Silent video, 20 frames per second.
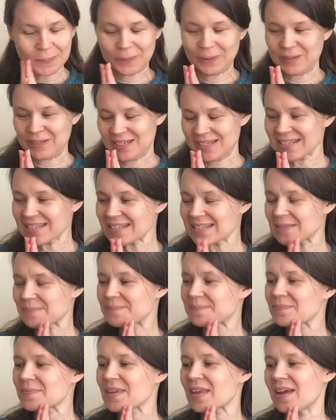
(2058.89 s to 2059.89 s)
purchase
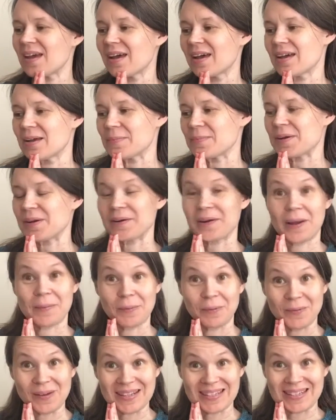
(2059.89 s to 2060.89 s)
here a
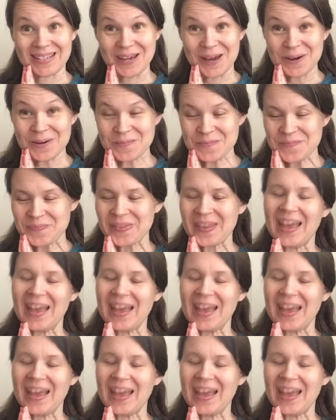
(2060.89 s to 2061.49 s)
couple weeks ago.